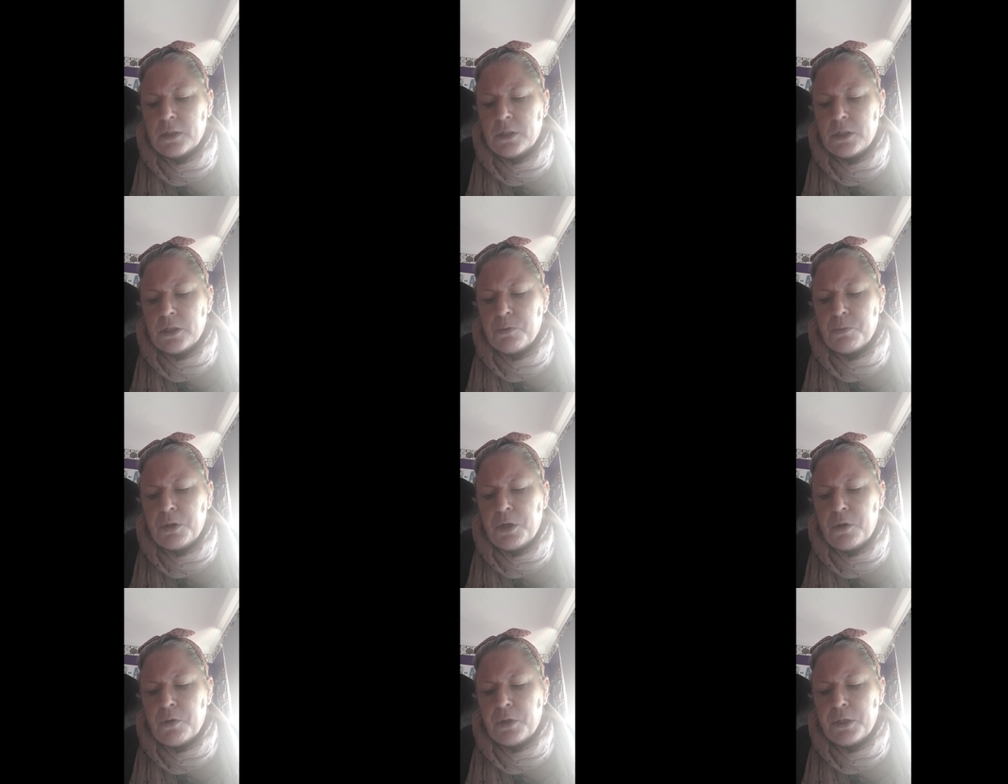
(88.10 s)
to
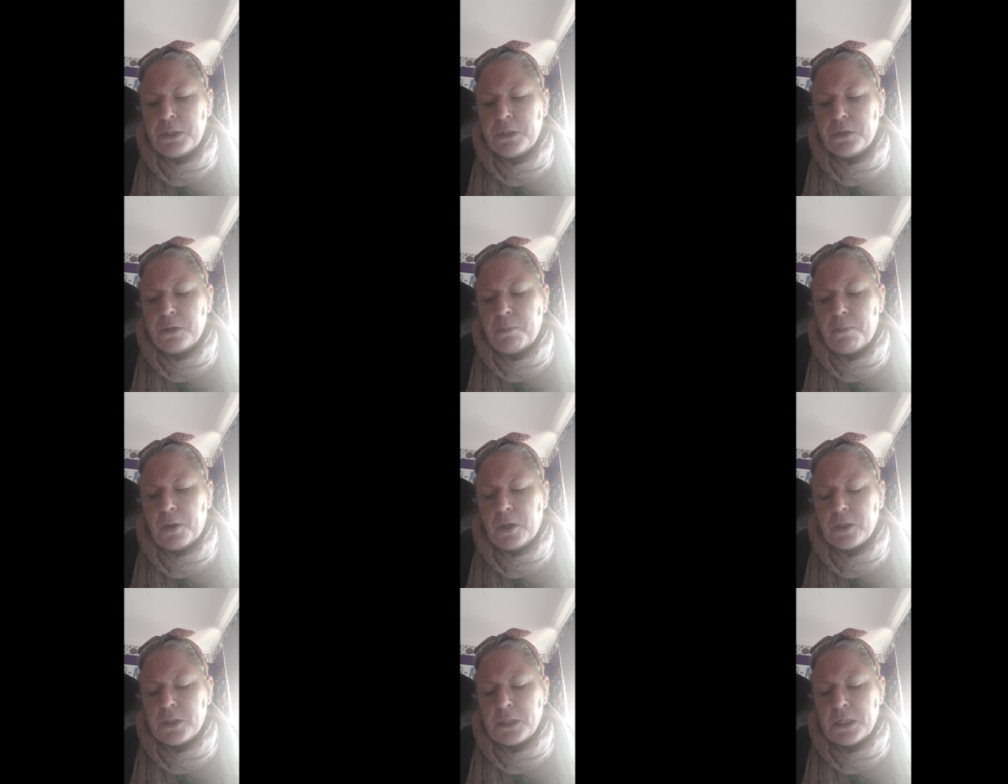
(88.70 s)
anoint the
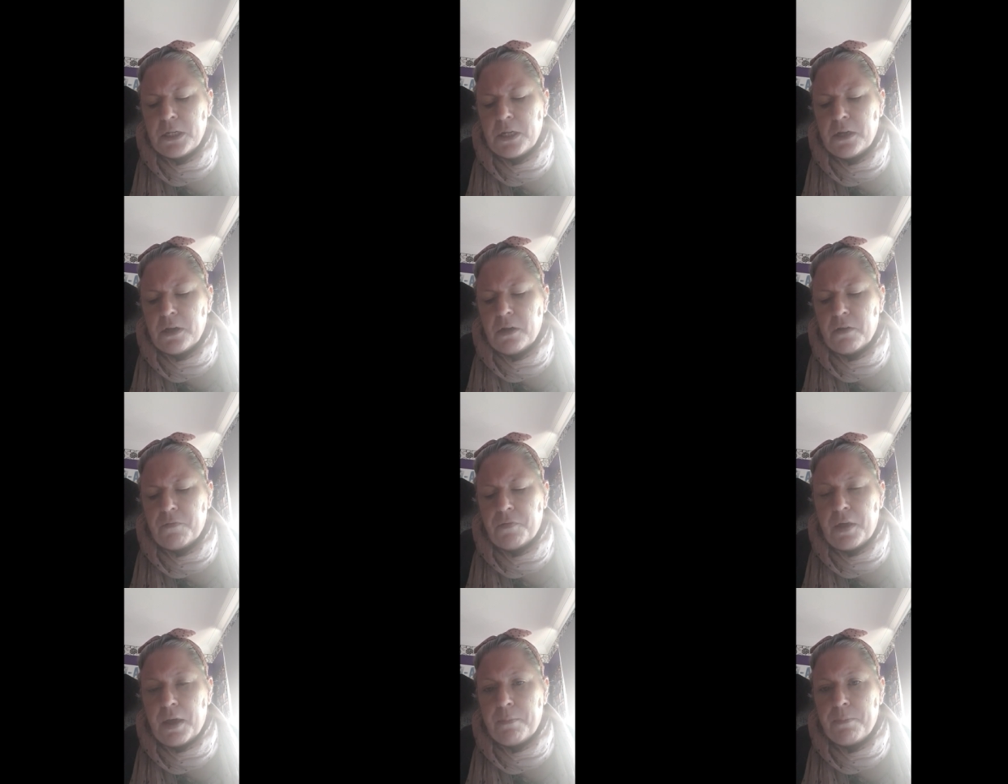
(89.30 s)
body
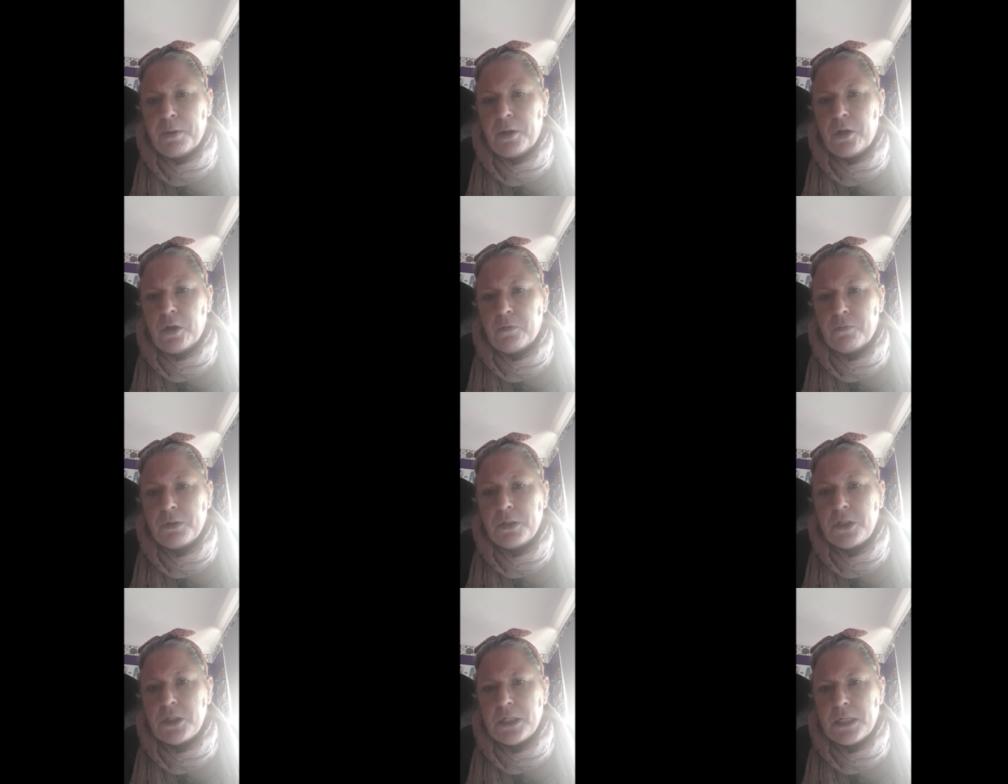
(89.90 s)
of their
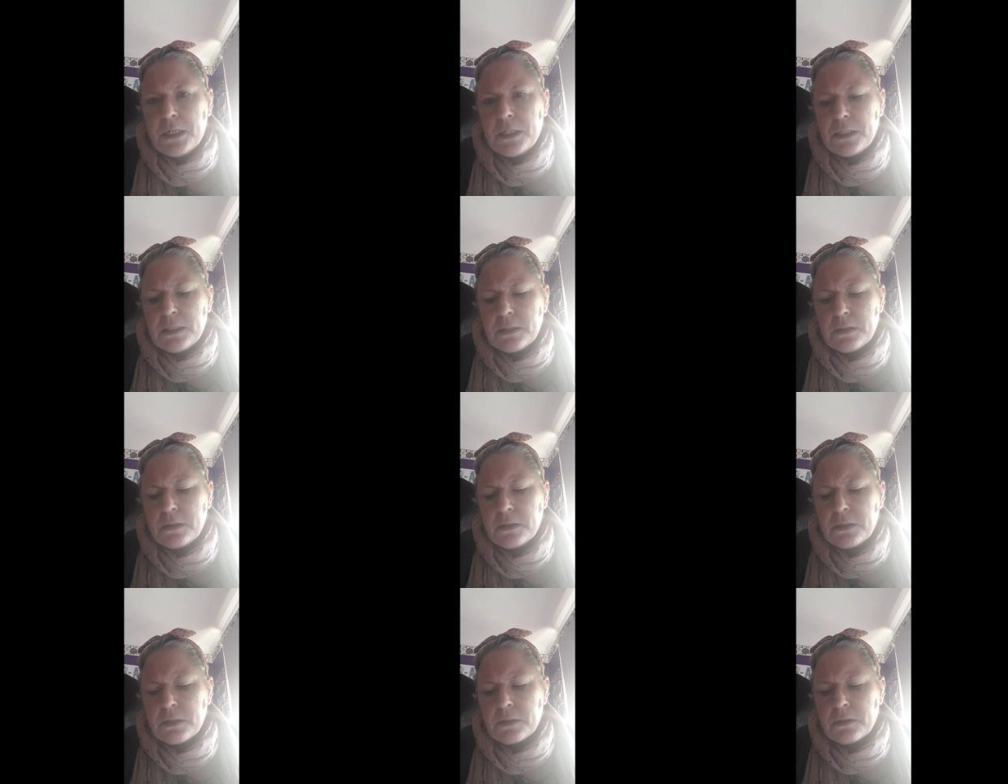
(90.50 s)
beloved
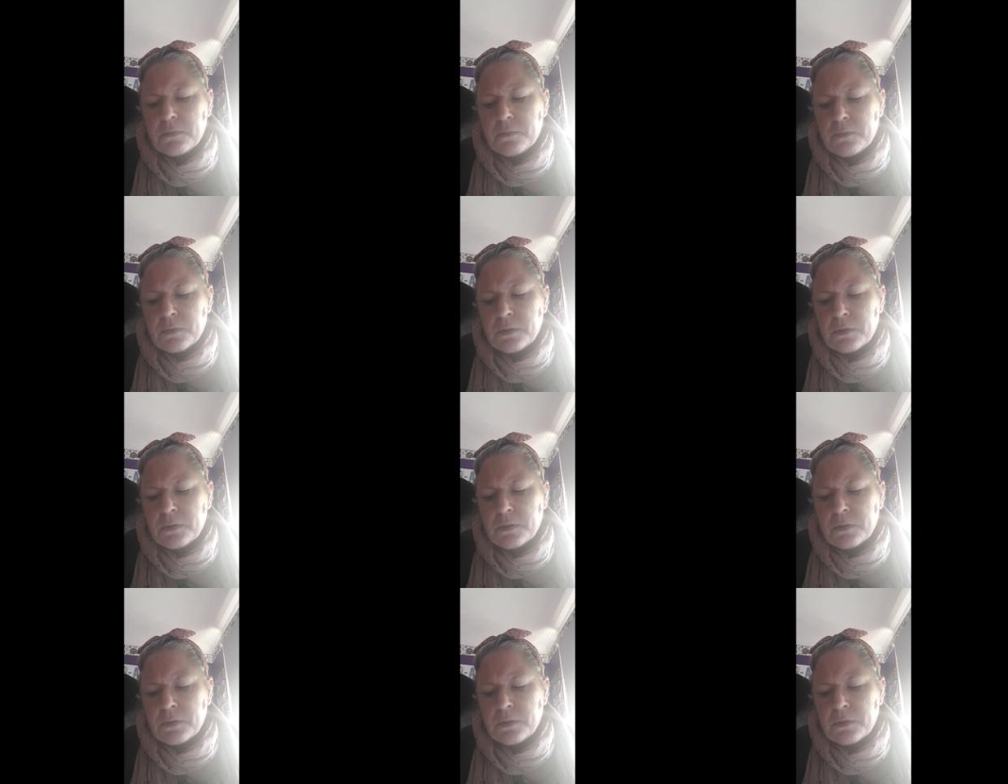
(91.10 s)
Jesus.